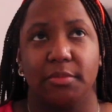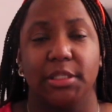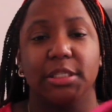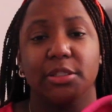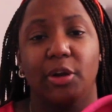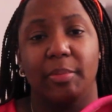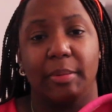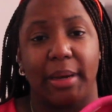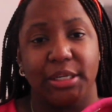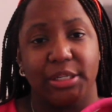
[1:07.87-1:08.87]
This is going to be
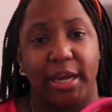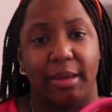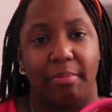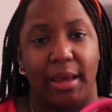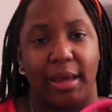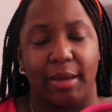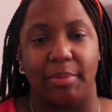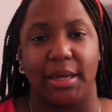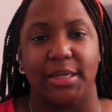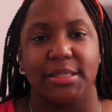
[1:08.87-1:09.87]
my check bag
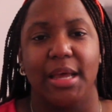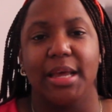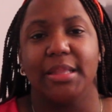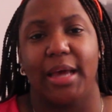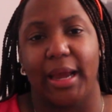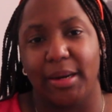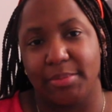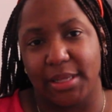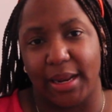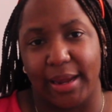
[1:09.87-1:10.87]
because the items
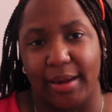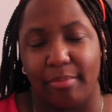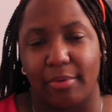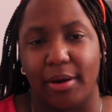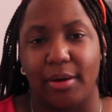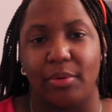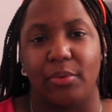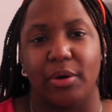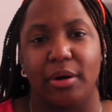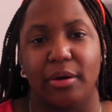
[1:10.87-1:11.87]
that I had brought
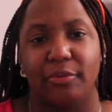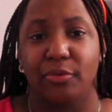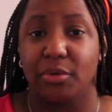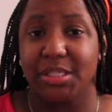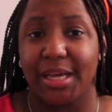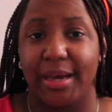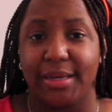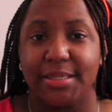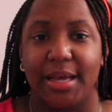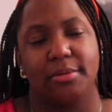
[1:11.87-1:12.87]
were full
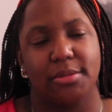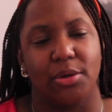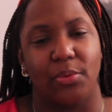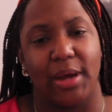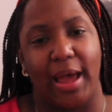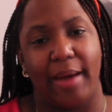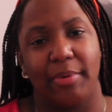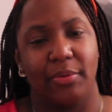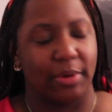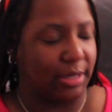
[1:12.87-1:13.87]
size. So what
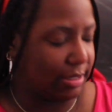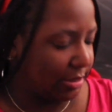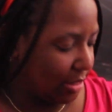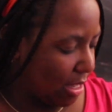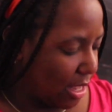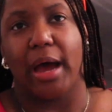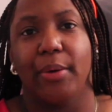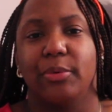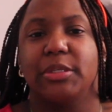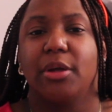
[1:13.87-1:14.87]
happened was
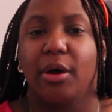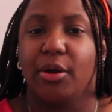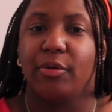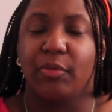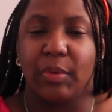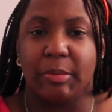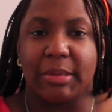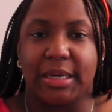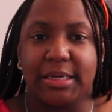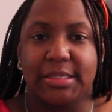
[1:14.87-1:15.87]
I was talking over with
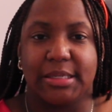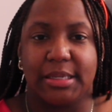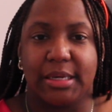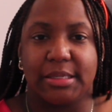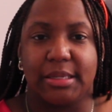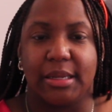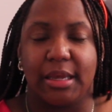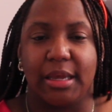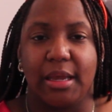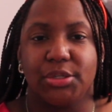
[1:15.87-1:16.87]
my cousin
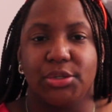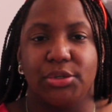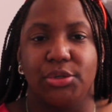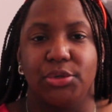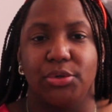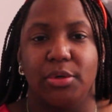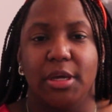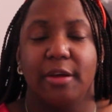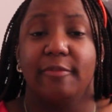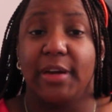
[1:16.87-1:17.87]
Destiny to do
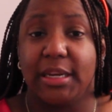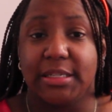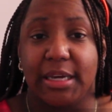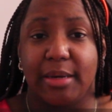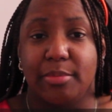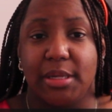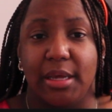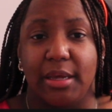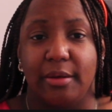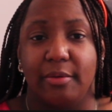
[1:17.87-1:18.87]
Valentine's
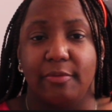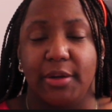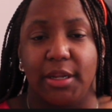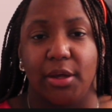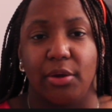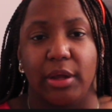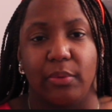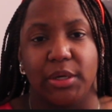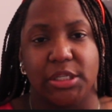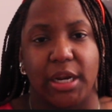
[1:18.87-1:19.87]
Day video, like
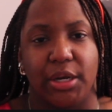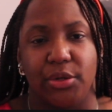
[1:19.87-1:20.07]
what should I